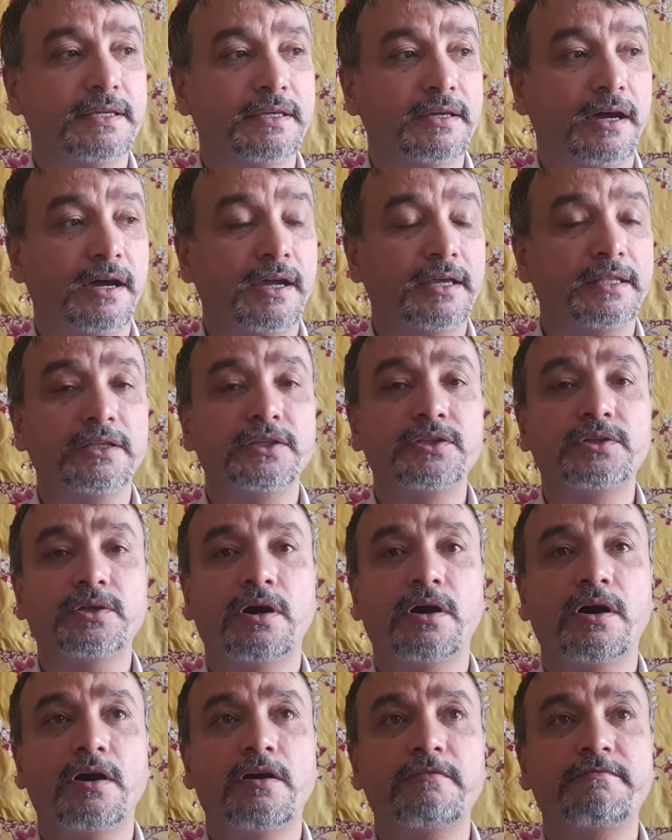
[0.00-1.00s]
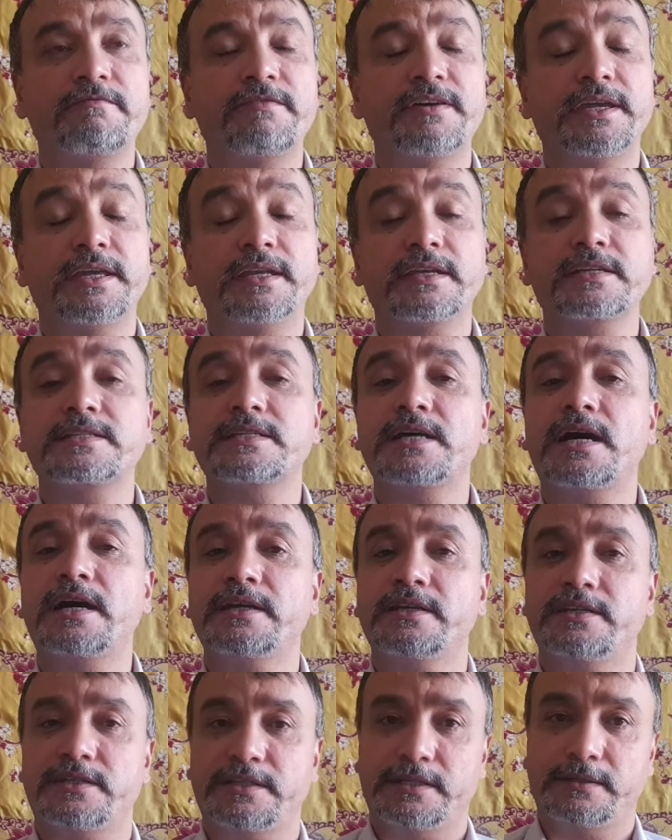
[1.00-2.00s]
island of
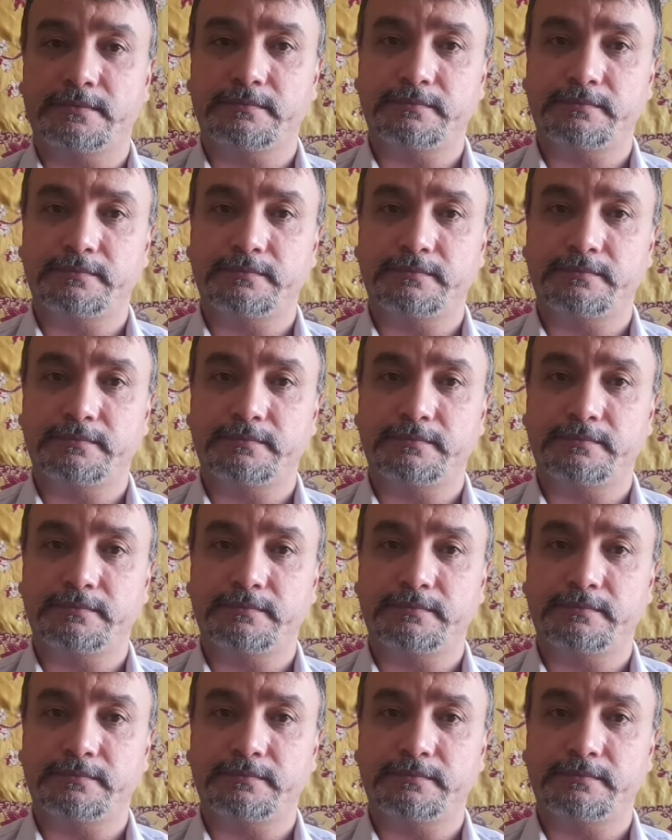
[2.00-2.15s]
anxiety,